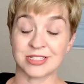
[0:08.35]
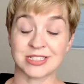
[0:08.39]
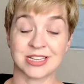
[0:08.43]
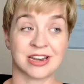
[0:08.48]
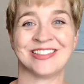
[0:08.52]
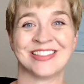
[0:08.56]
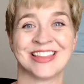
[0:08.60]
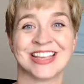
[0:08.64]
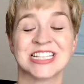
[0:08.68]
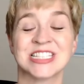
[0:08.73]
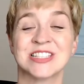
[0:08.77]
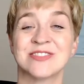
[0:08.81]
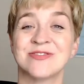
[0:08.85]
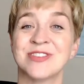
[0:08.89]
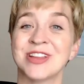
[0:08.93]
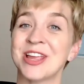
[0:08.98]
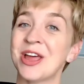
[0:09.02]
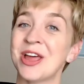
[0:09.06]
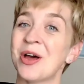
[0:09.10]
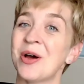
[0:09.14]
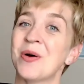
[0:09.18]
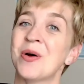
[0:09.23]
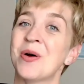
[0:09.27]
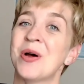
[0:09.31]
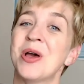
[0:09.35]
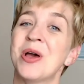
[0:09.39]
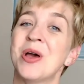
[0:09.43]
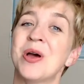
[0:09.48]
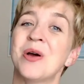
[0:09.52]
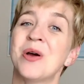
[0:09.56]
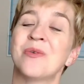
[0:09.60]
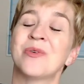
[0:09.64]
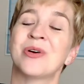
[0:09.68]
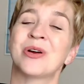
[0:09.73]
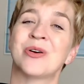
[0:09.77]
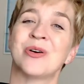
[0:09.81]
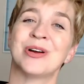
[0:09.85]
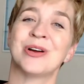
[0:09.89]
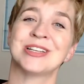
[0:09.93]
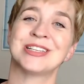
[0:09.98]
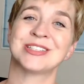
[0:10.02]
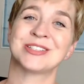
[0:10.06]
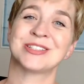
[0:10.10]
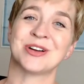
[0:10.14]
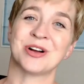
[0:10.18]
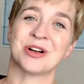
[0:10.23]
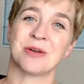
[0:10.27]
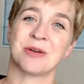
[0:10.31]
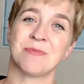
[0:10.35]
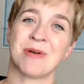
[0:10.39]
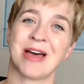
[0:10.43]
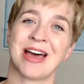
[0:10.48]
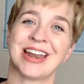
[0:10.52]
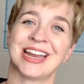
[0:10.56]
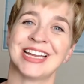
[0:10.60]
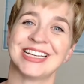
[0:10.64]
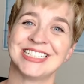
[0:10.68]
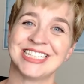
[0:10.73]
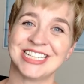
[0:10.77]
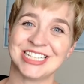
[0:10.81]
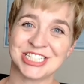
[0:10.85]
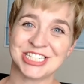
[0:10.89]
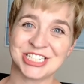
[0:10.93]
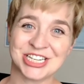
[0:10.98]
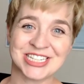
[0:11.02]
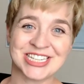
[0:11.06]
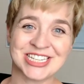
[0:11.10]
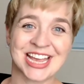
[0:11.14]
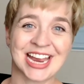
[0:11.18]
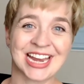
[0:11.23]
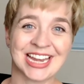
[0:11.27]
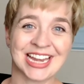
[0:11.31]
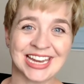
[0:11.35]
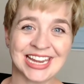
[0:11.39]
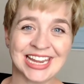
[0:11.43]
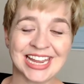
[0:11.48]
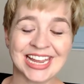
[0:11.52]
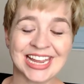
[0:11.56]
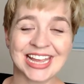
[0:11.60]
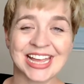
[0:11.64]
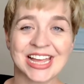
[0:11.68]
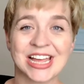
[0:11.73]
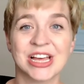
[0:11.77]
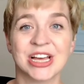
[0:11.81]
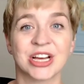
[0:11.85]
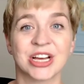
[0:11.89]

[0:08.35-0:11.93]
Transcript: And in this video, we're going to talk about a teaching technique